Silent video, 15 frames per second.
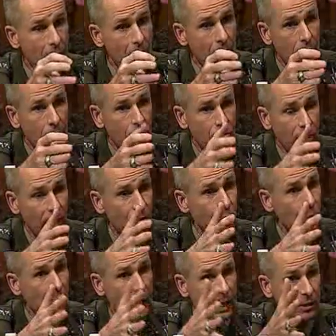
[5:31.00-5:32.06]

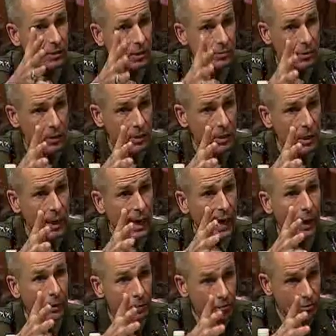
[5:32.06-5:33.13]
sexual activity
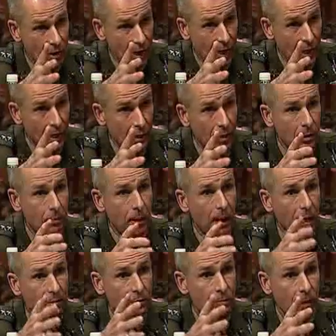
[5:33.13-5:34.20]
outside the
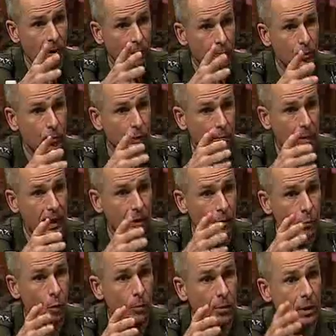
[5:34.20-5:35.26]
bonds of marriage between a man and a
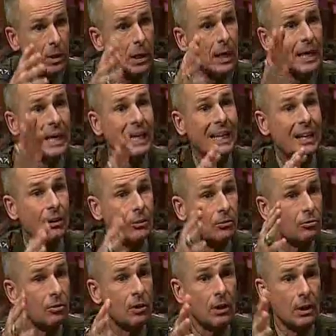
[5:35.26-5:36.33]
woman
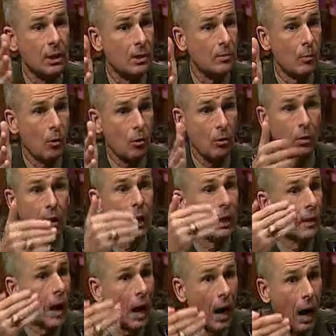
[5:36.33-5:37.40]
is immoral.
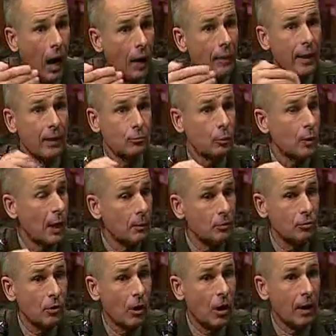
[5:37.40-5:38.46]
That's what I was
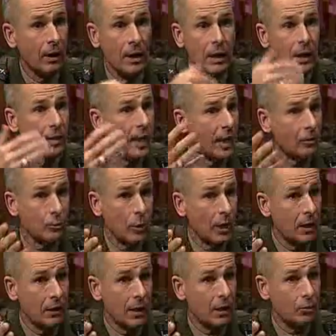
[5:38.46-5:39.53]
taught. That is what
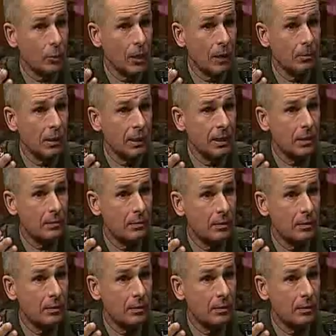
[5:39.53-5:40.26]
I believe.